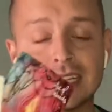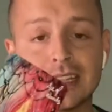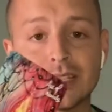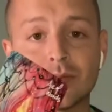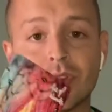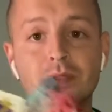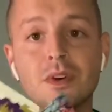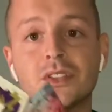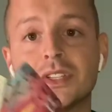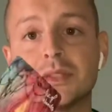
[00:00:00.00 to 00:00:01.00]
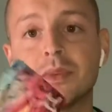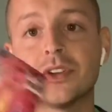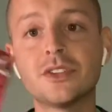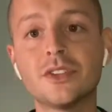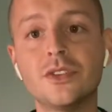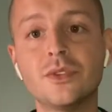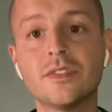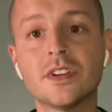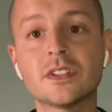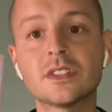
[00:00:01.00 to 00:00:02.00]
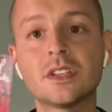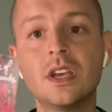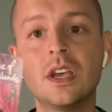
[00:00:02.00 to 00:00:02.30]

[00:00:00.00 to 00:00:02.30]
at this point in the month to spirit, to the universe,